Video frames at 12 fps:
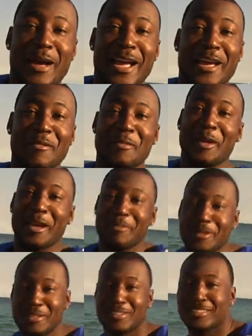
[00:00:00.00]
Miami, baby.
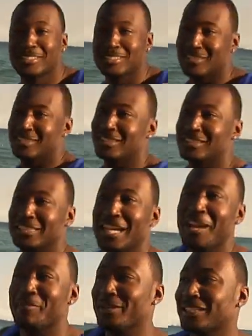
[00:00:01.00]

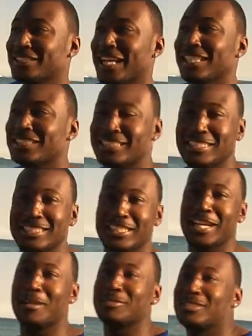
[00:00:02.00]
Champions, ACC
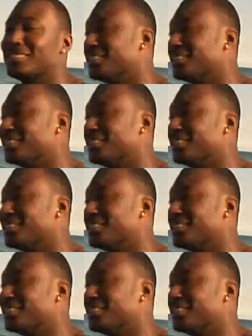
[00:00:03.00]
champs.